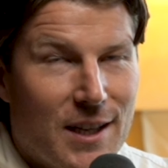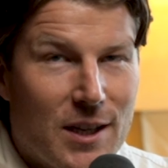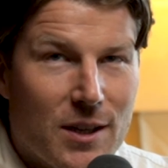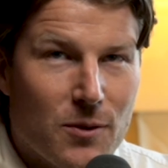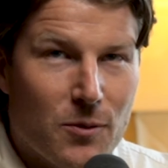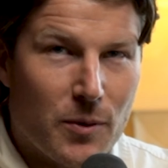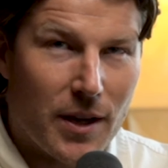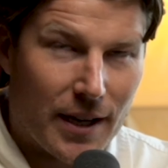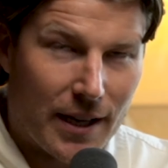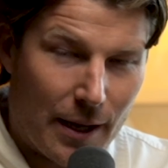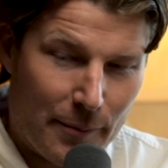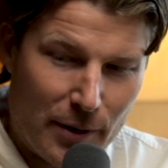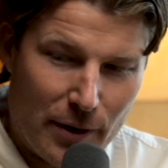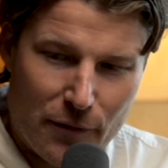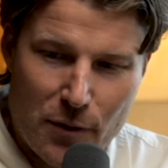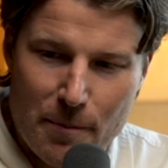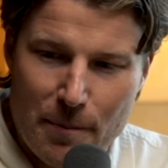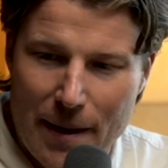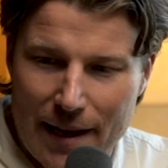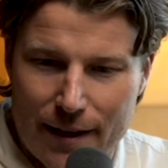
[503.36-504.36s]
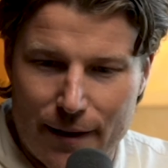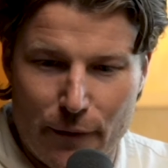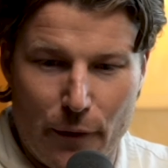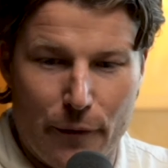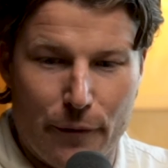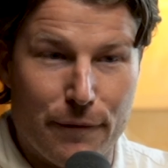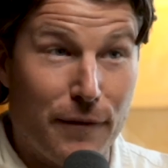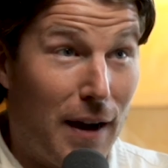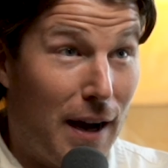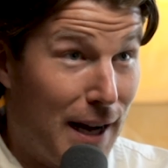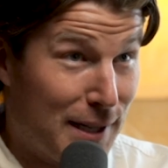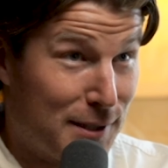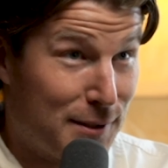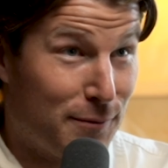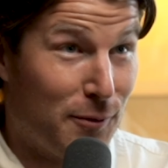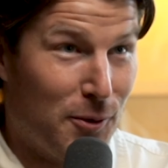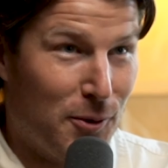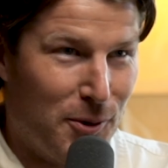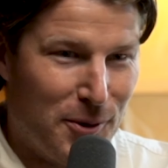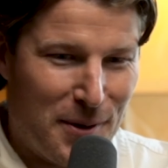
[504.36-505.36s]
We are coming off the back of a fast
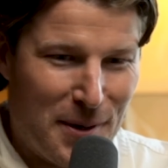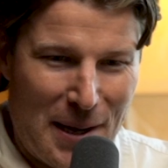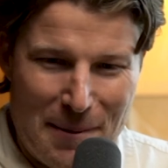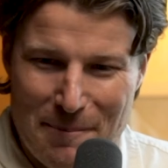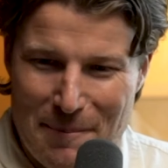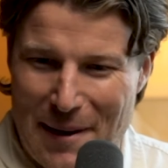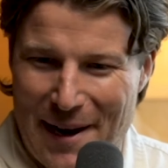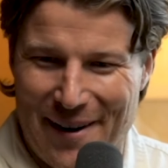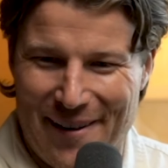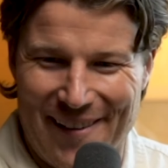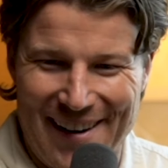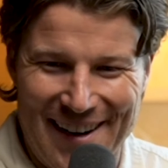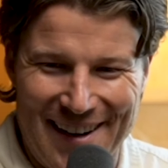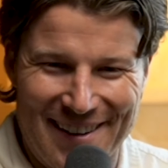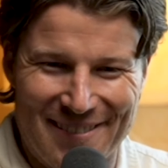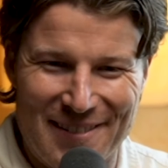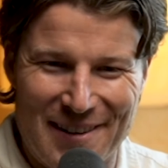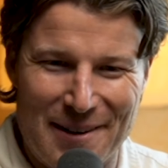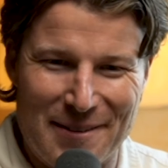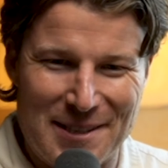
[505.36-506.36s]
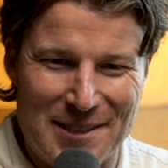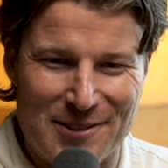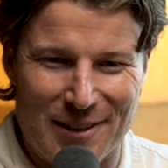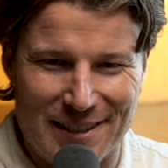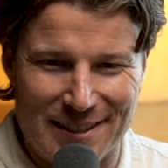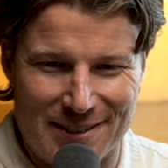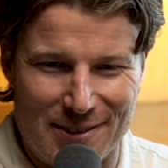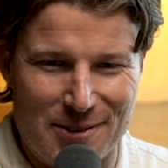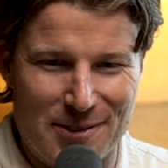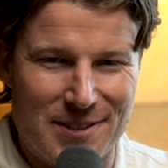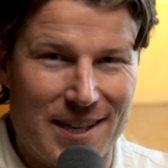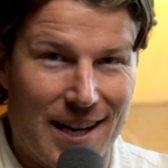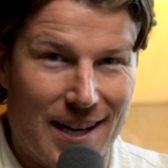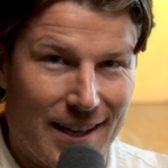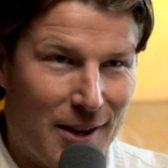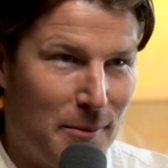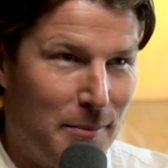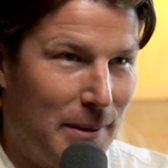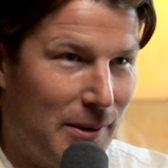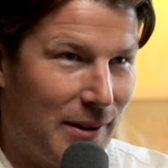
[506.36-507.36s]
food pairing where we tried to do
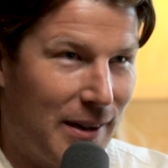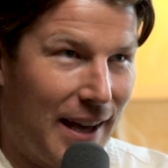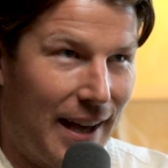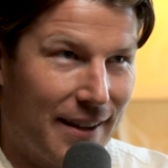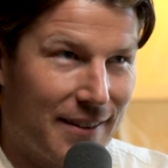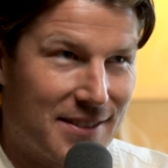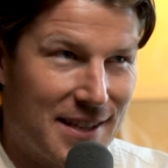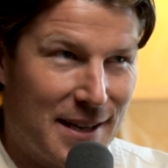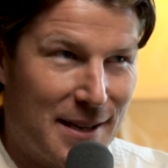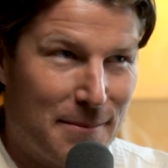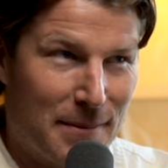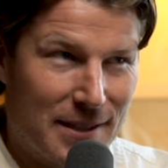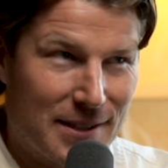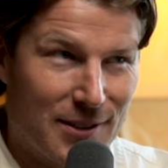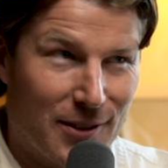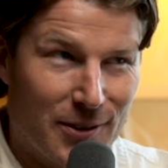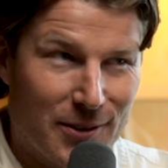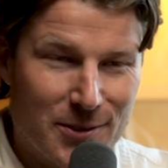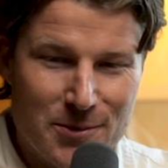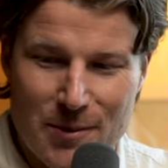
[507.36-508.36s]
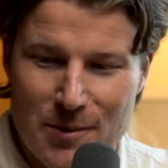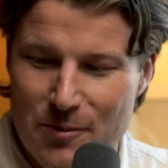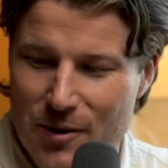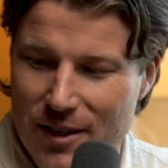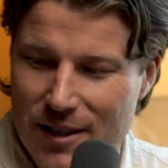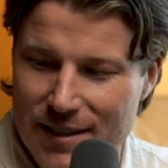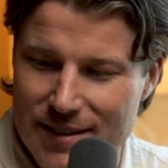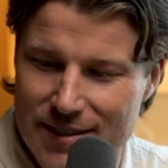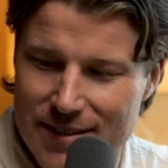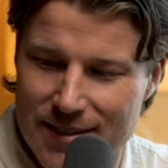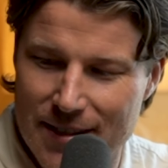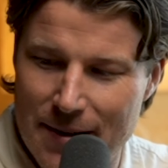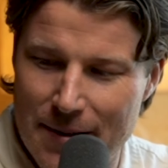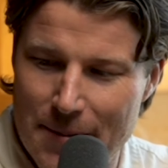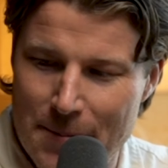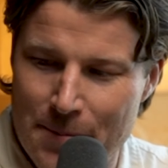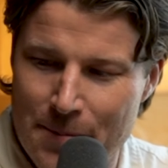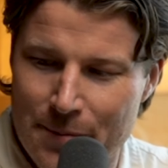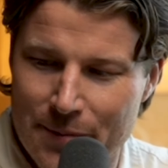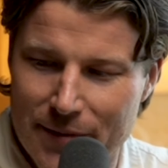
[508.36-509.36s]
Taco Bell, K F C and McDonald's with wines.
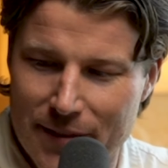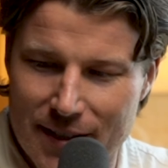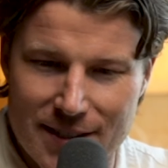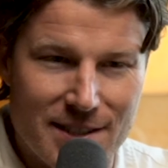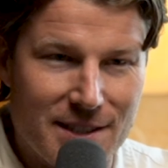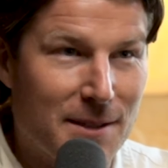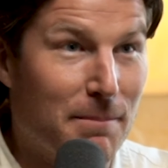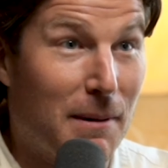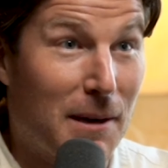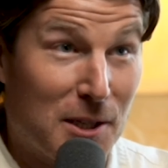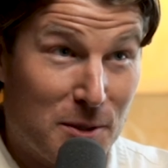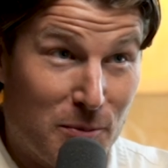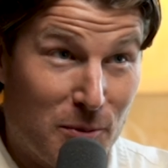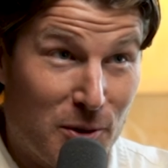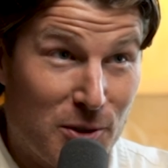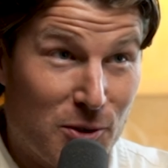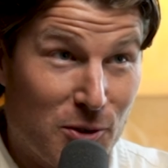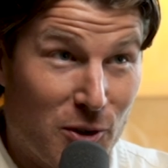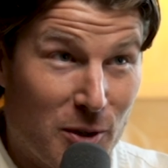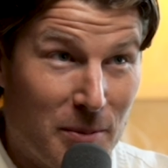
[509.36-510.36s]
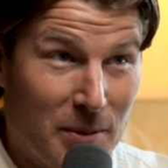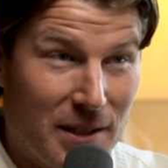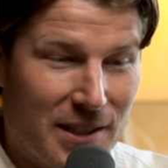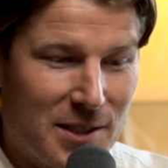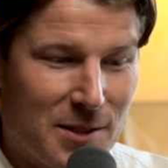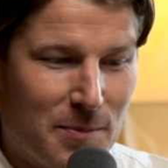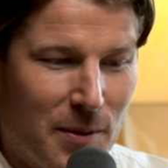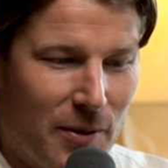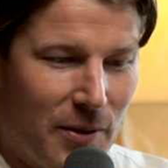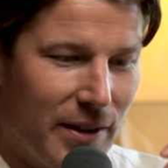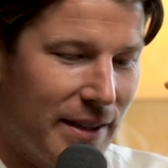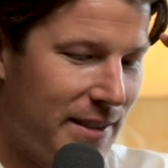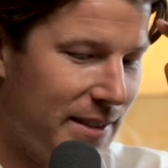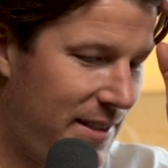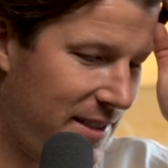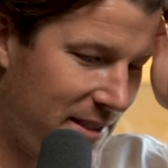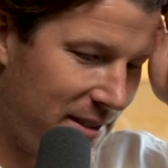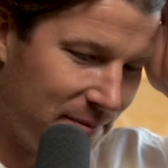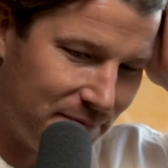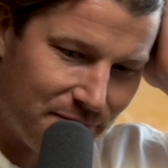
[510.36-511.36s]
This is a much more enjoyable
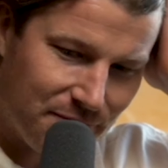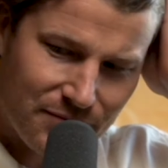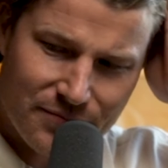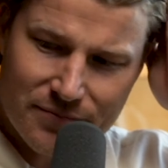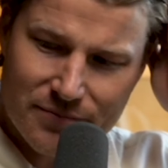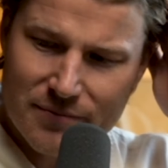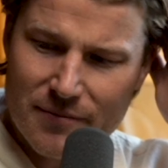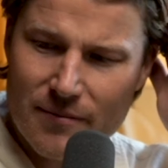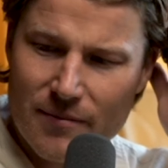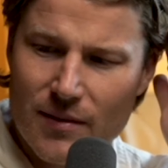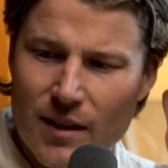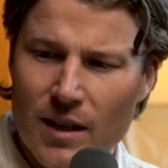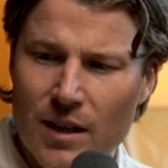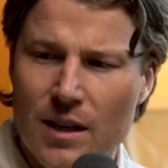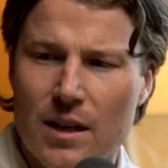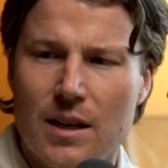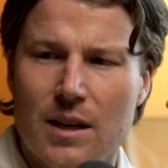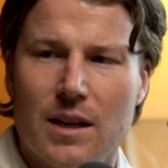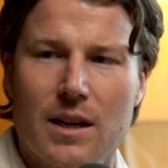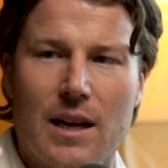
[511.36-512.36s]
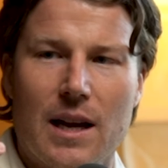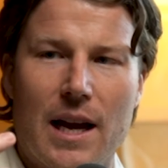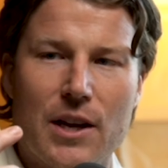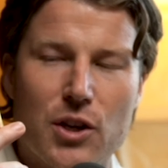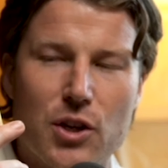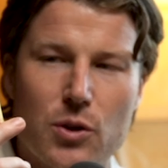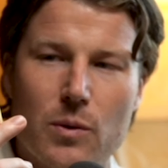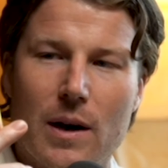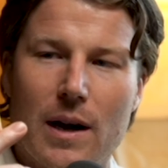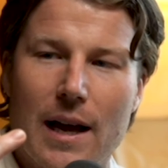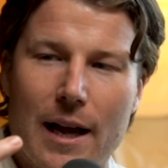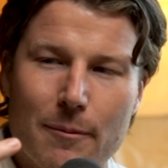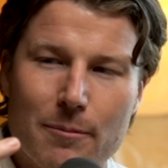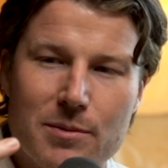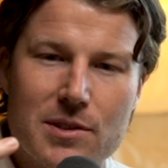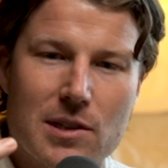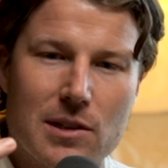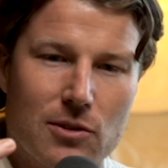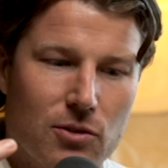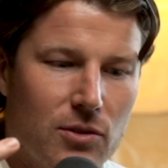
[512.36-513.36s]
experience. Yeah. And you are
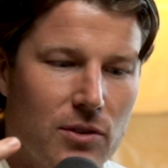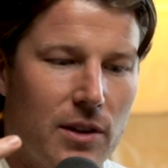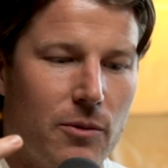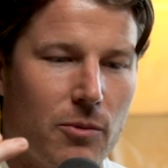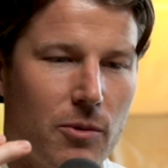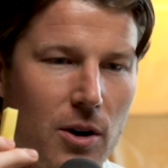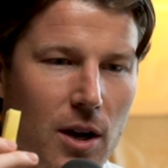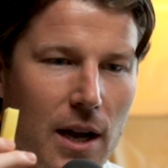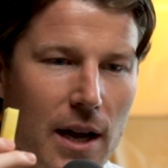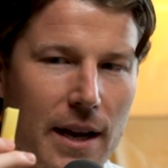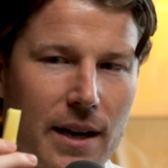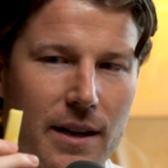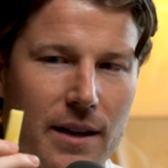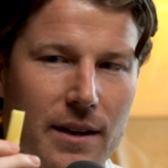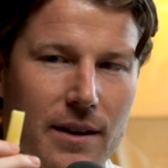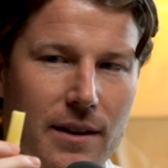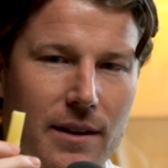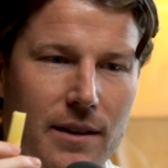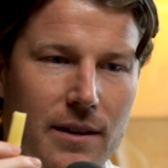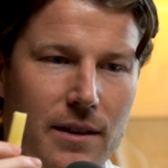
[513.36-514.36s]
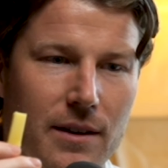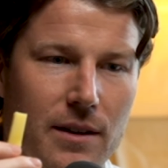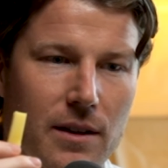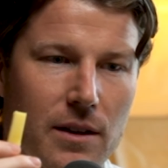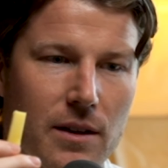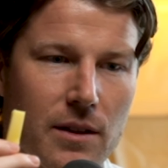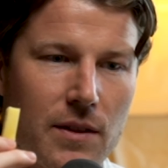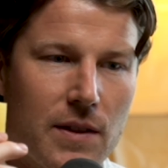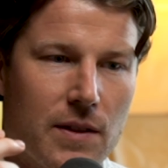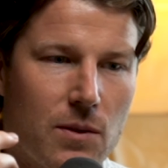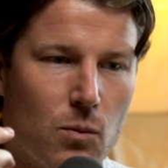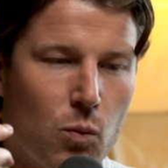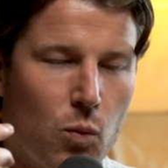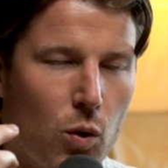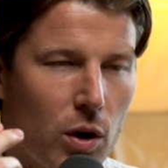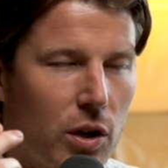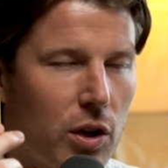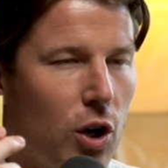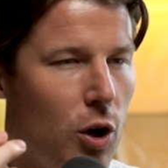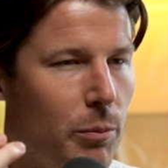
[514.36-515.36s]
absolutely right. What
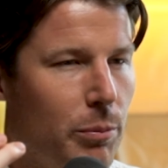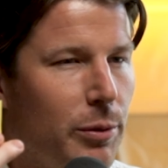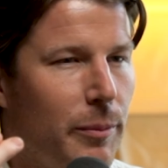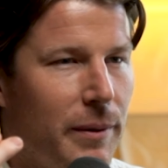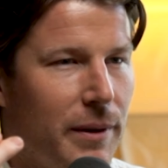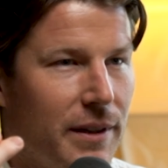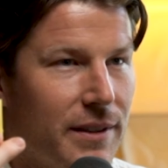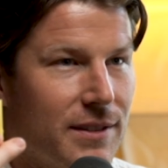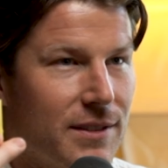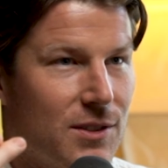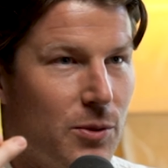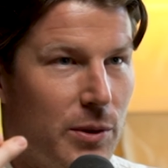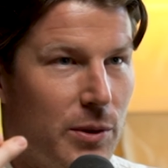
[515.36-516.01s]
a compliment to